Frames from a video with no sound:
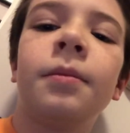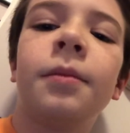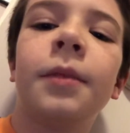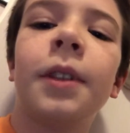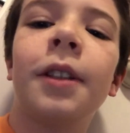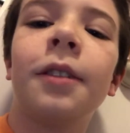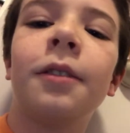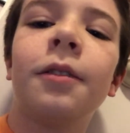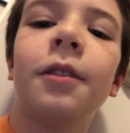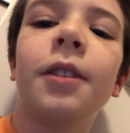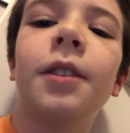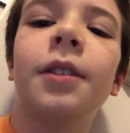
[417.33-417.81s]

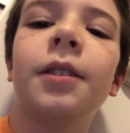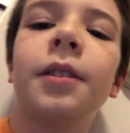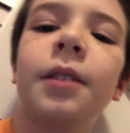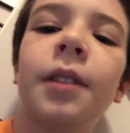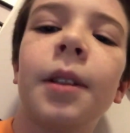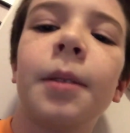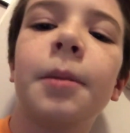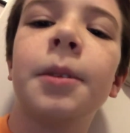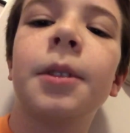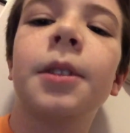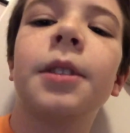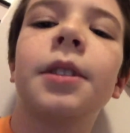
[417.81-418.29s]
L1
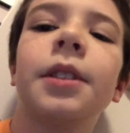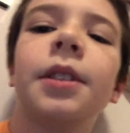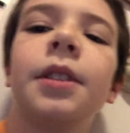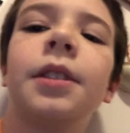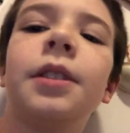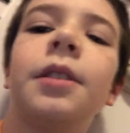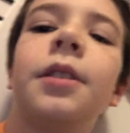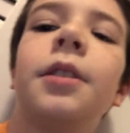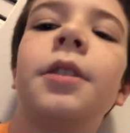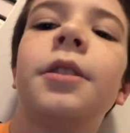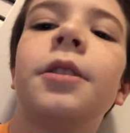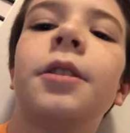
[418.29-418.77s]

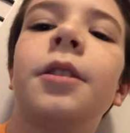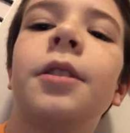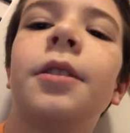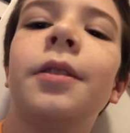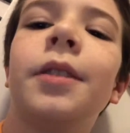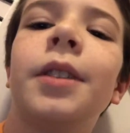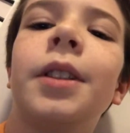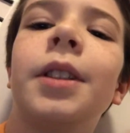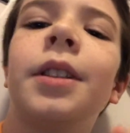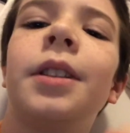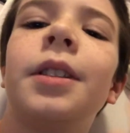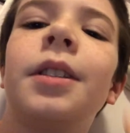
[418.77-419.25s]
MST, turn
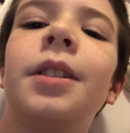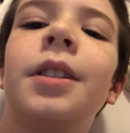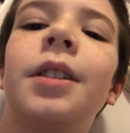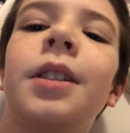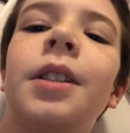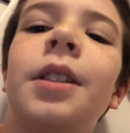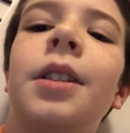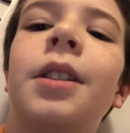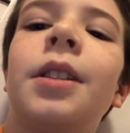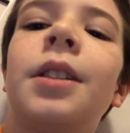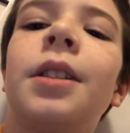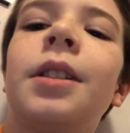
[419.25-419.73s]
away,
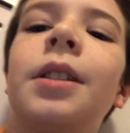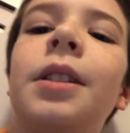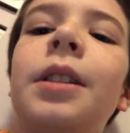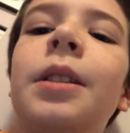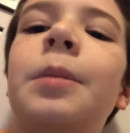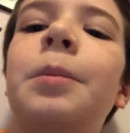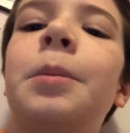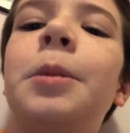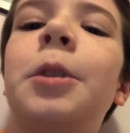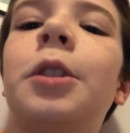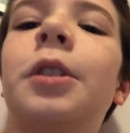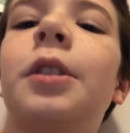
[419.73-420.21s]

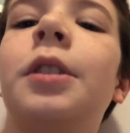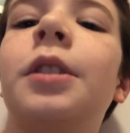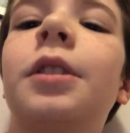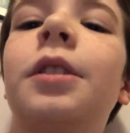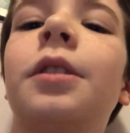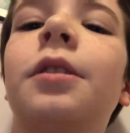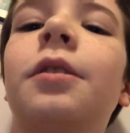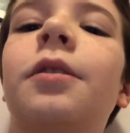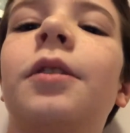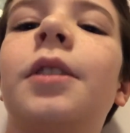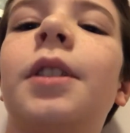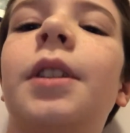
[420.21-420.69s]
me on
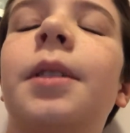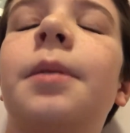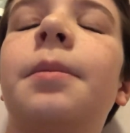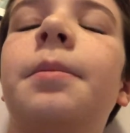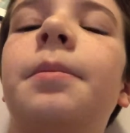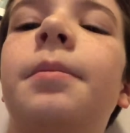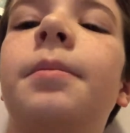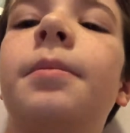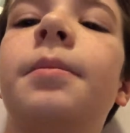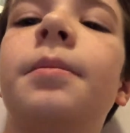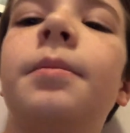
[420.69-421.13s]
Instagram,